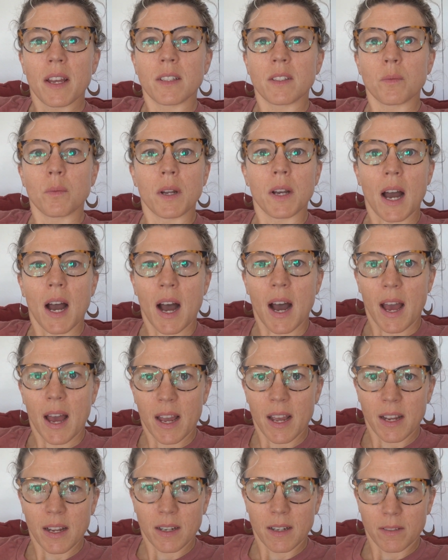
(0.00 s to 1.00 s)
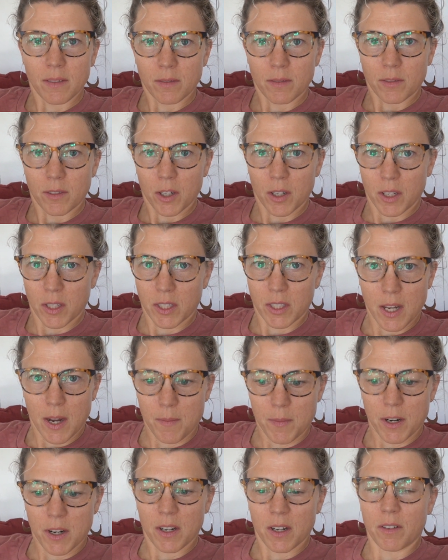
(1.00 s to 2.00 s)
is when I took a
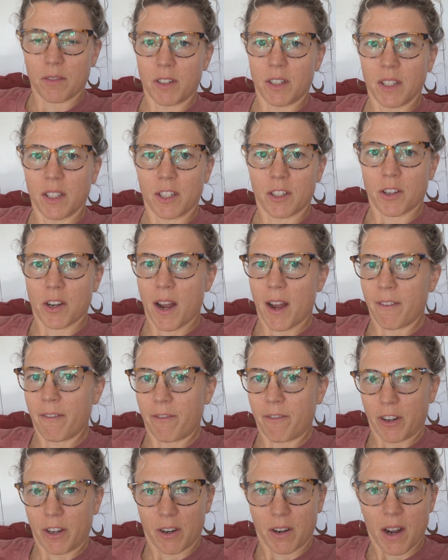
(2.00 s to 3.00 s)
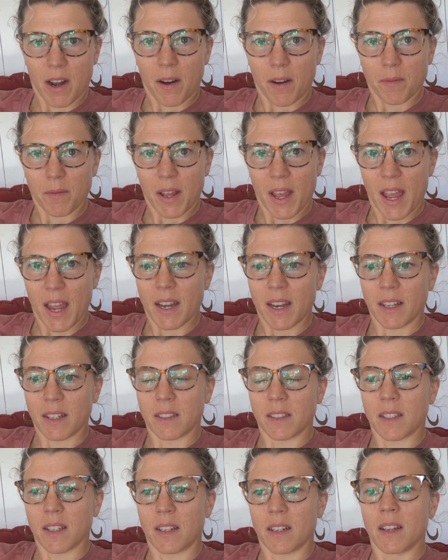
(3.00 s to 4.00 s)
summer to really try and figure out
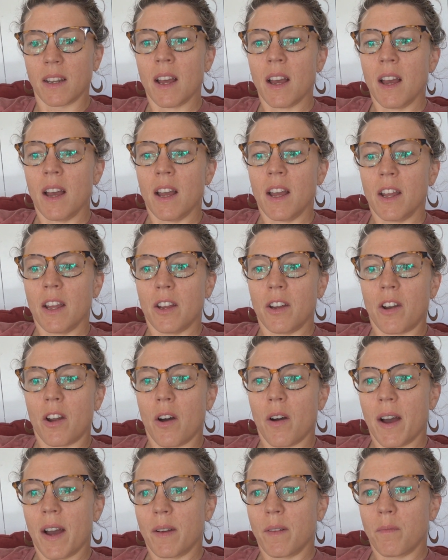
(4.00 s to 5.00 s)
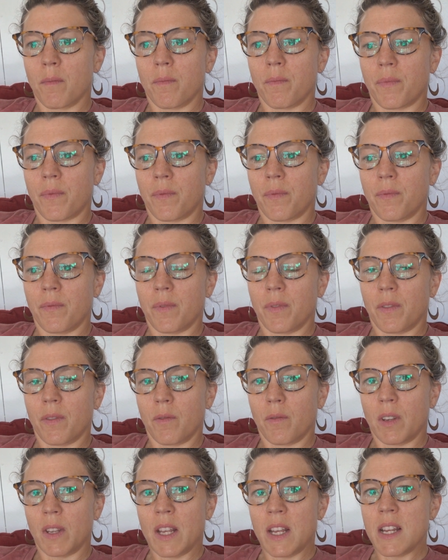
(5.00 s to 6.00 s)
cadence. And, I
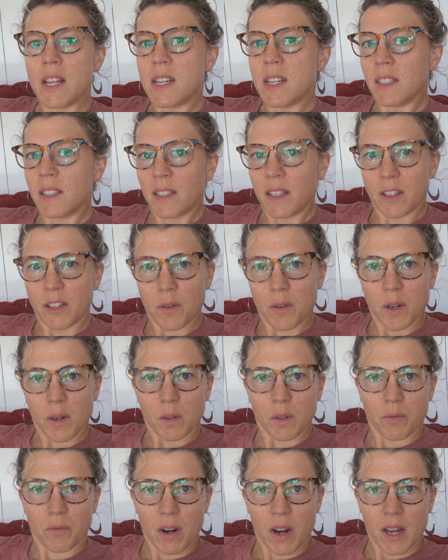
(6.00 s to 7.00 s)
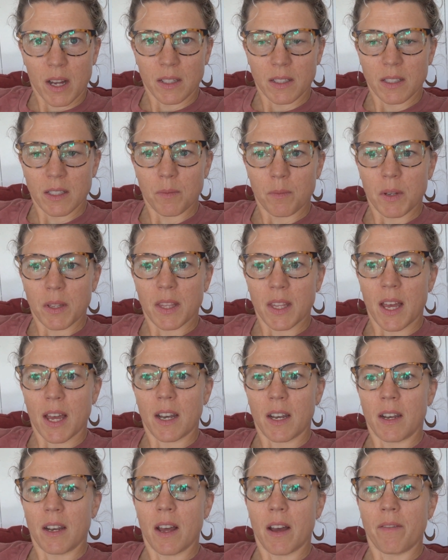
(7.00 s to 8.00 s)
eased into it with runs, but
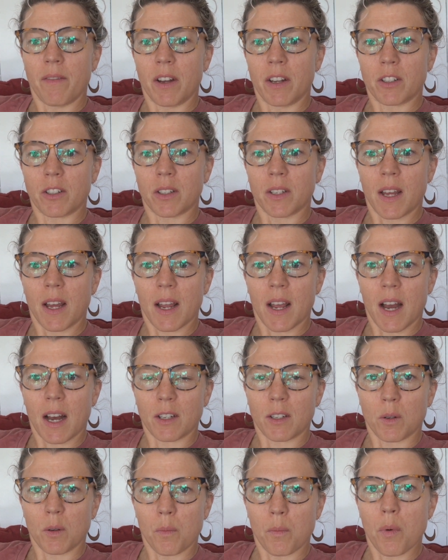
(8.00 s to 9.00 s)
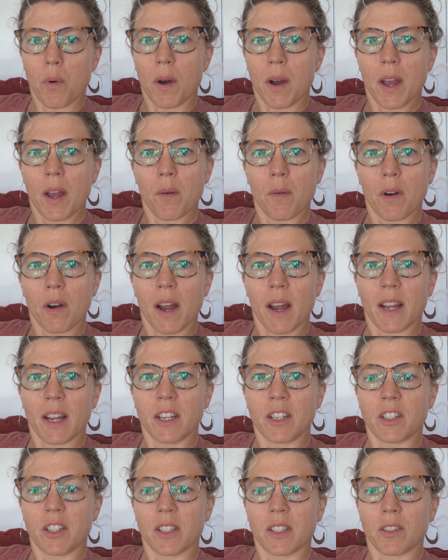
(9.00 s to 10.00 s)
then eventually I got to a point where I
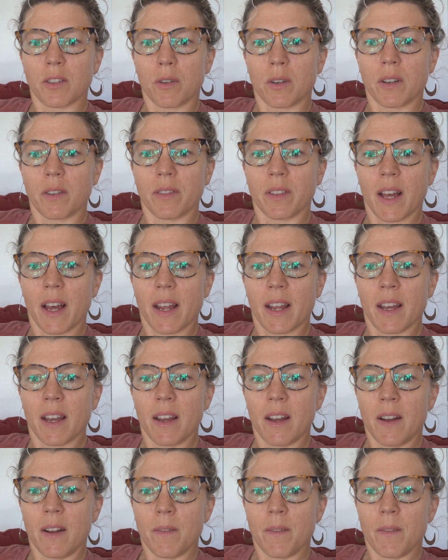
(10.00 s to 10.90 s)
could just sort of like,